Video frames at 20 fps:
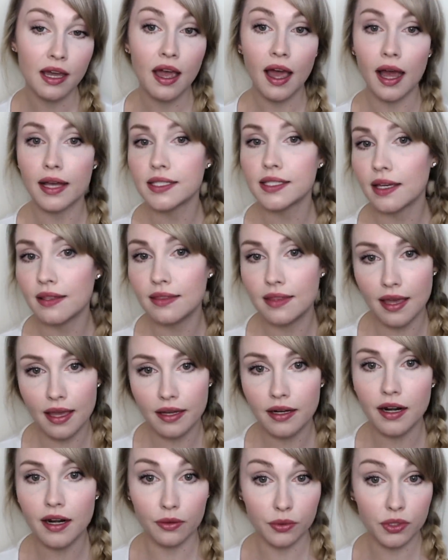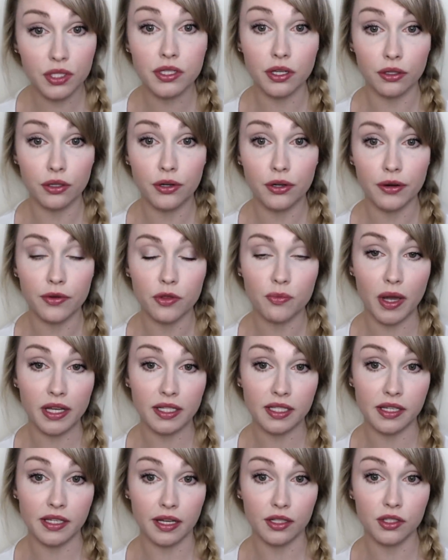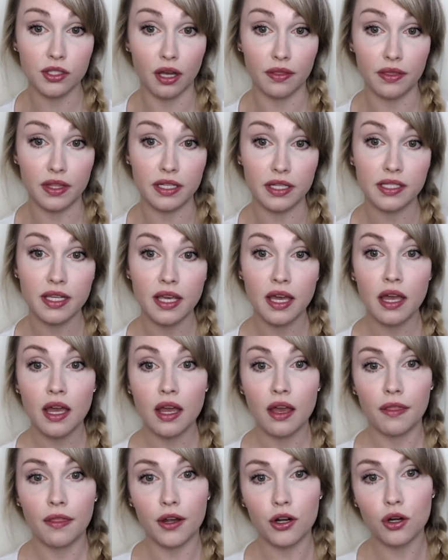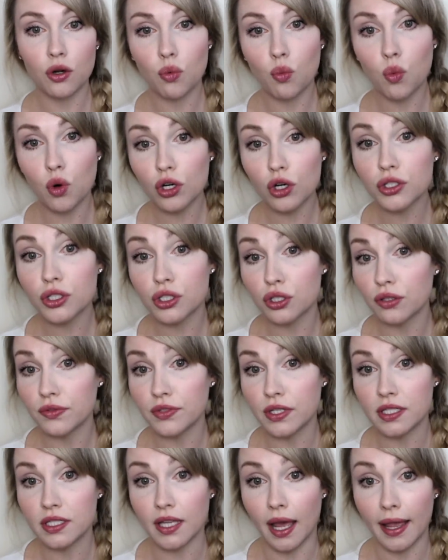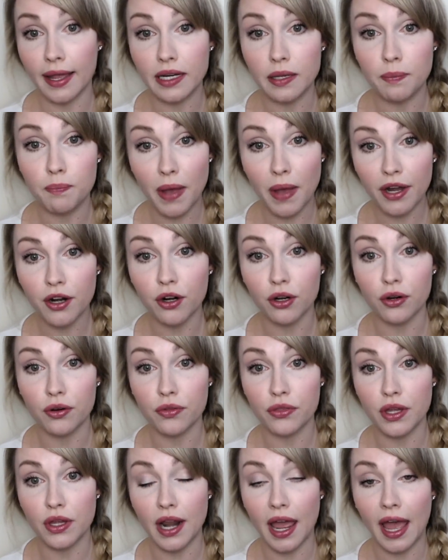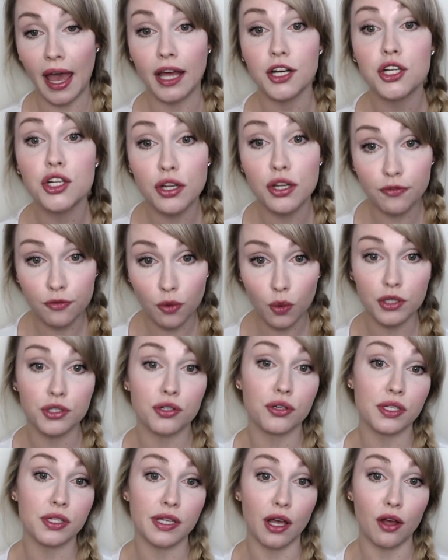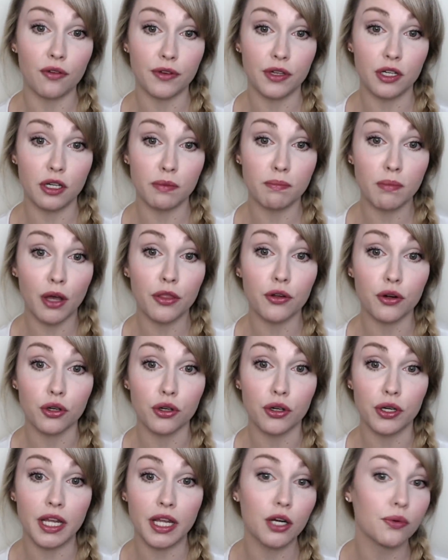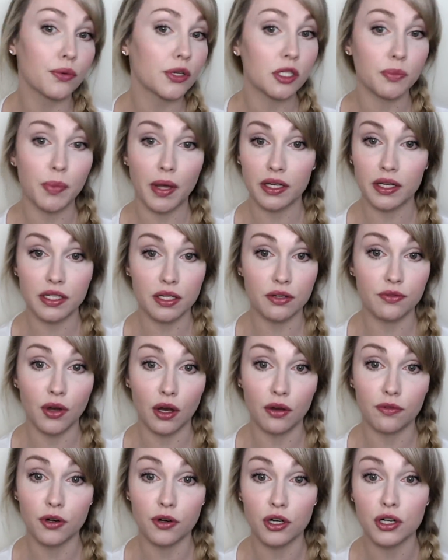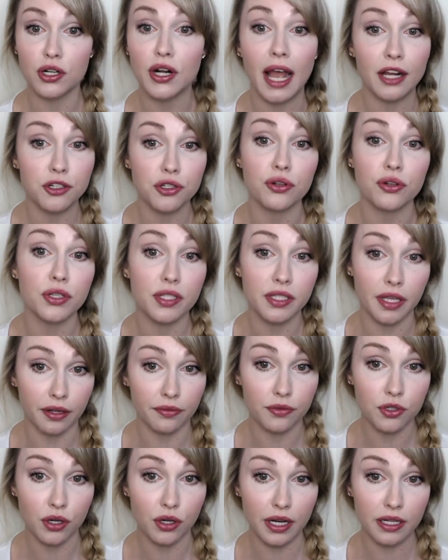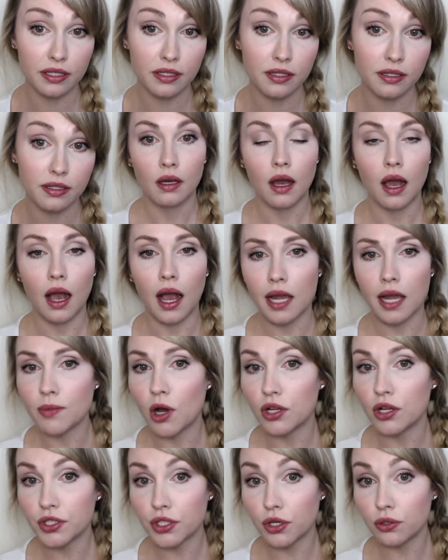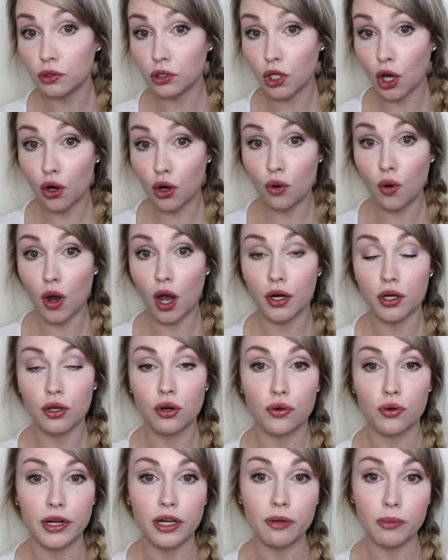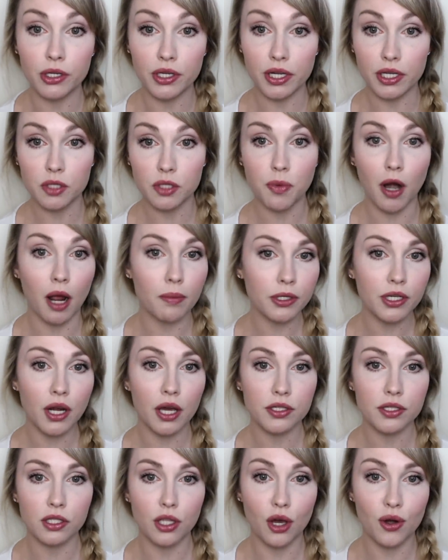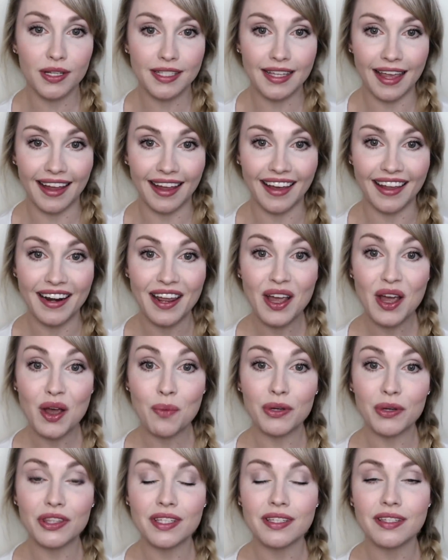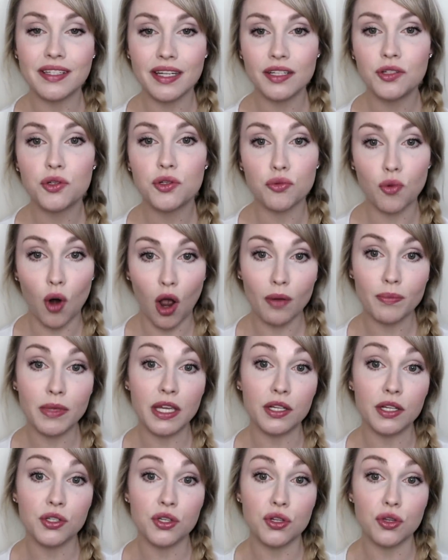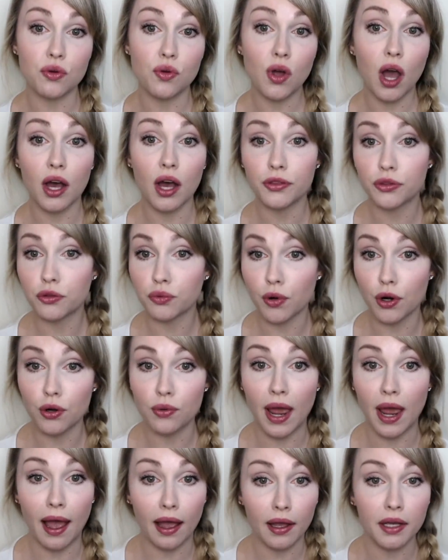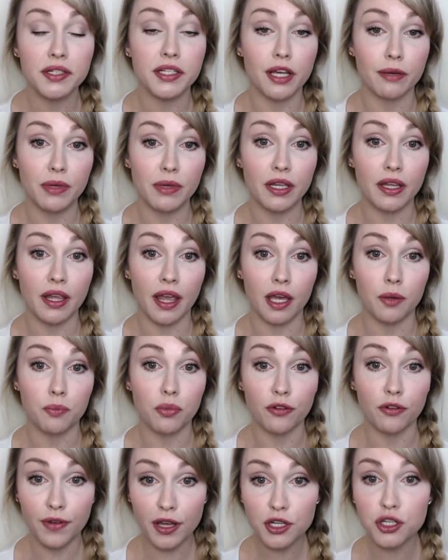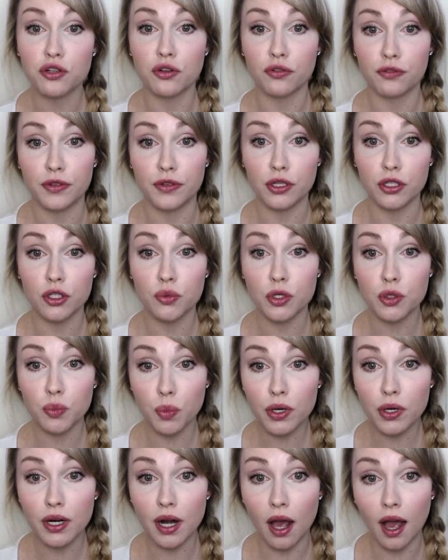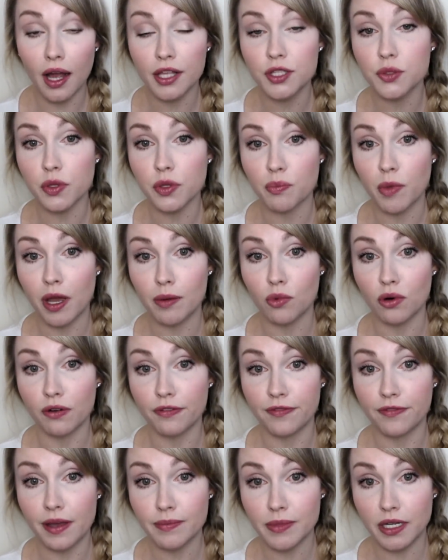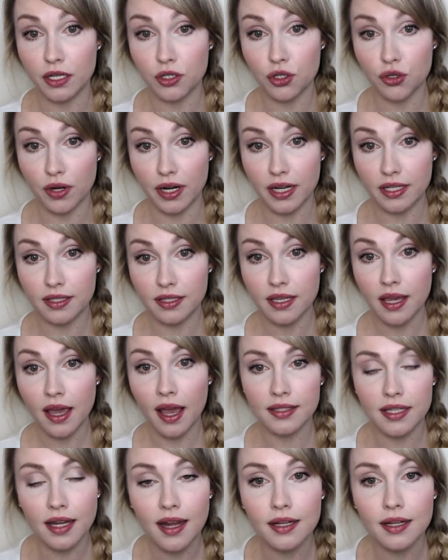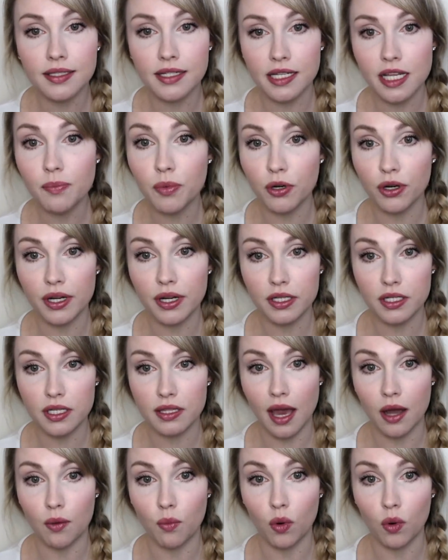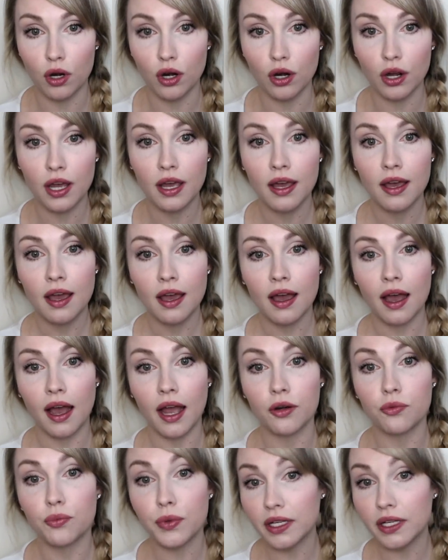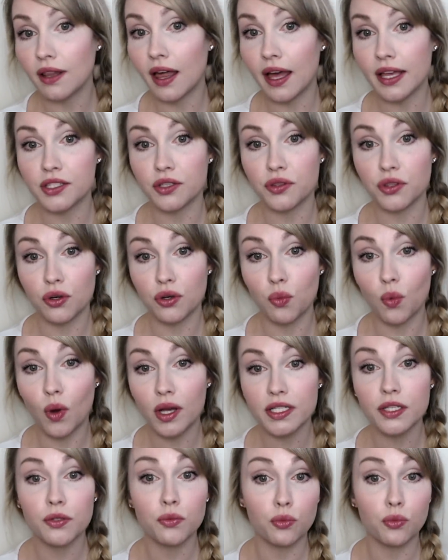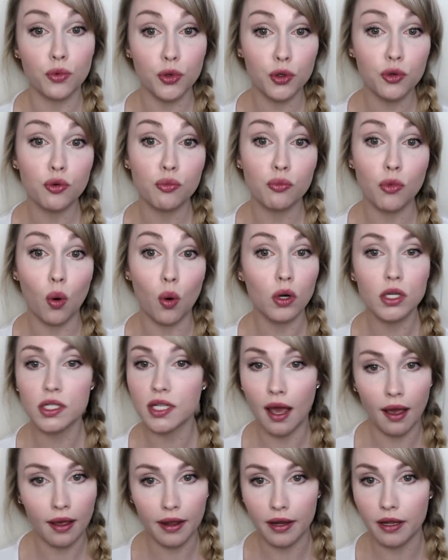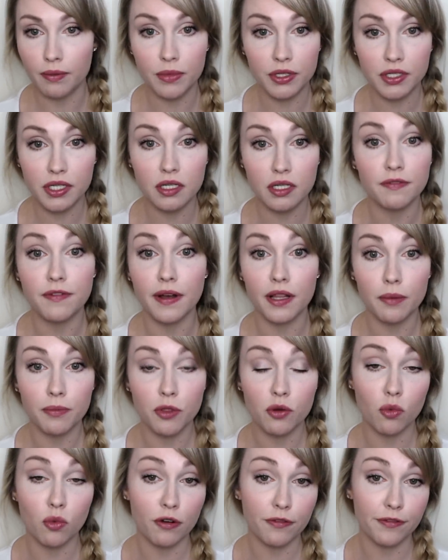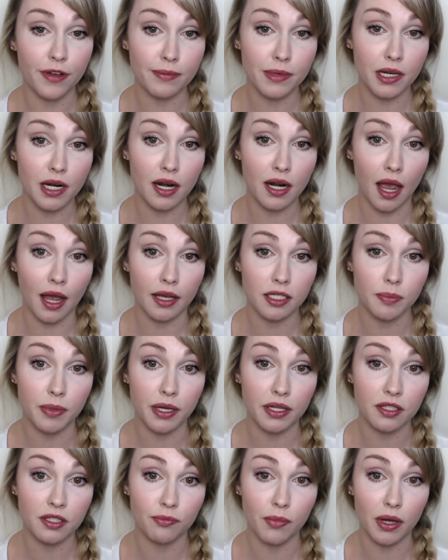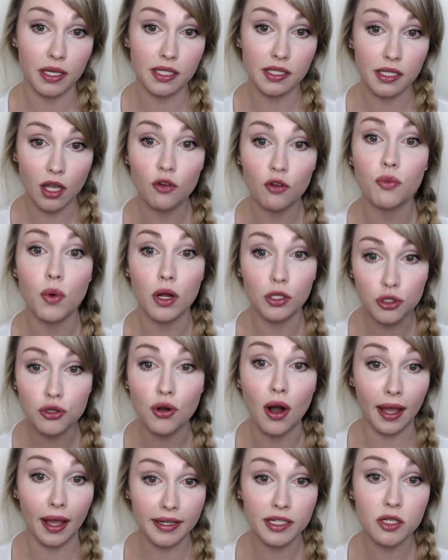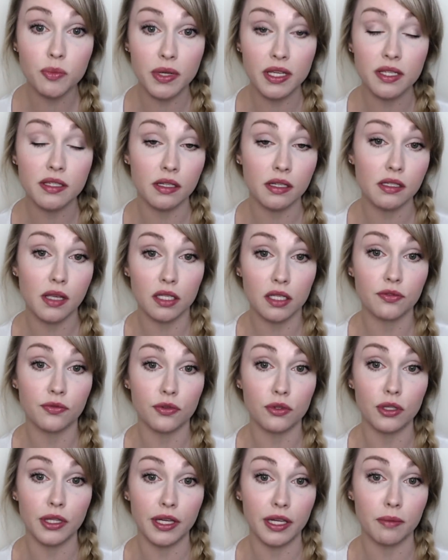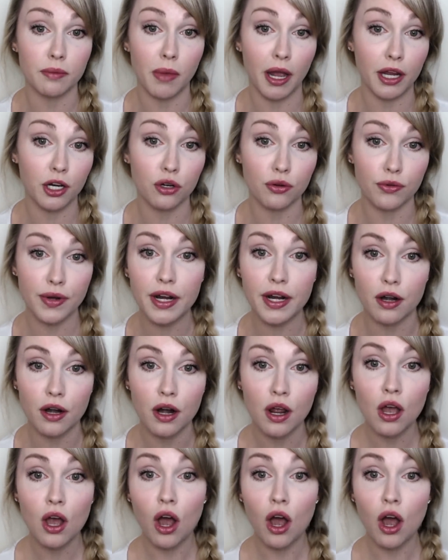I said then, and I would still agree with my stance on this, that her work served society better than had she forced herself into motherhood, irrespective of her natural set of traits. I'm also low on agreeableness, probably not as low as Anne, but this did draw me to cutthroat academic and professional fields, which were at odds with my more feminine traits. As I got deeper into that work, I realized that there wasn't room or time to develop the more feminine aspects of myself while trying to be successful in my career.